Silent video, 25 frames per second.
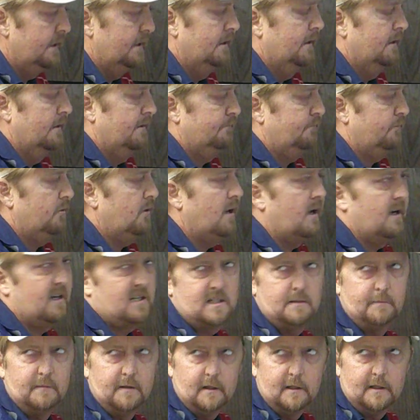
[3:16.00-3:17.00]

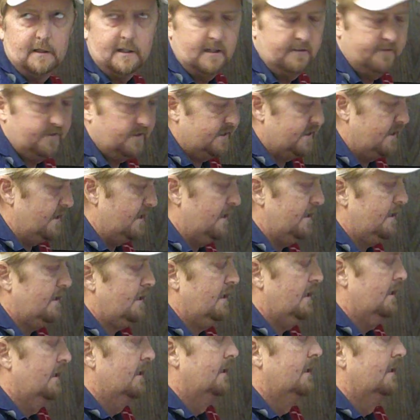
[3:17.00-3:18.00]
approximately, give or take,
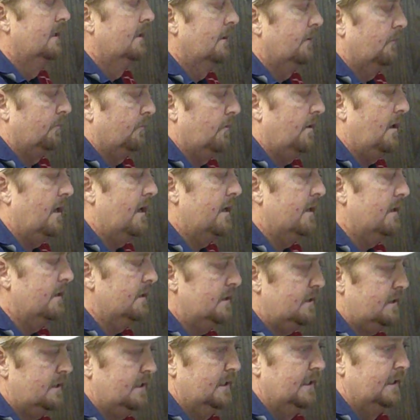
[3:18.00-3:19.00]

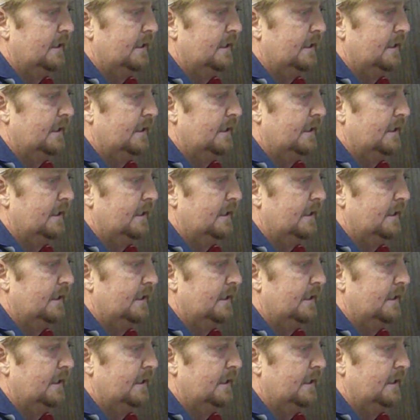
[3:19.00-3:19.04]
rice.